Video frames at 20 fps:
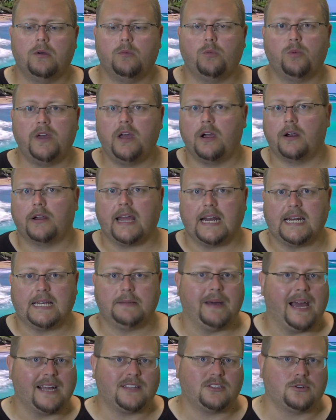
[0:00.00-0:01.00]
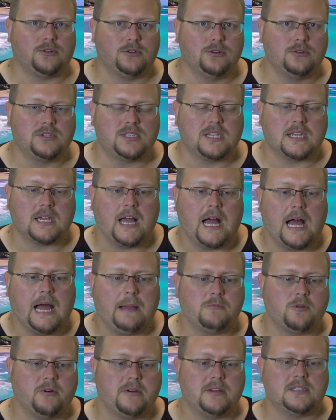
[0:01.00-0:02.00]
We are getting back to cruising.
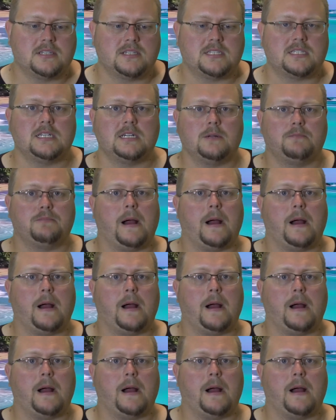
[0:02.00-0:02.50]
I'm going to still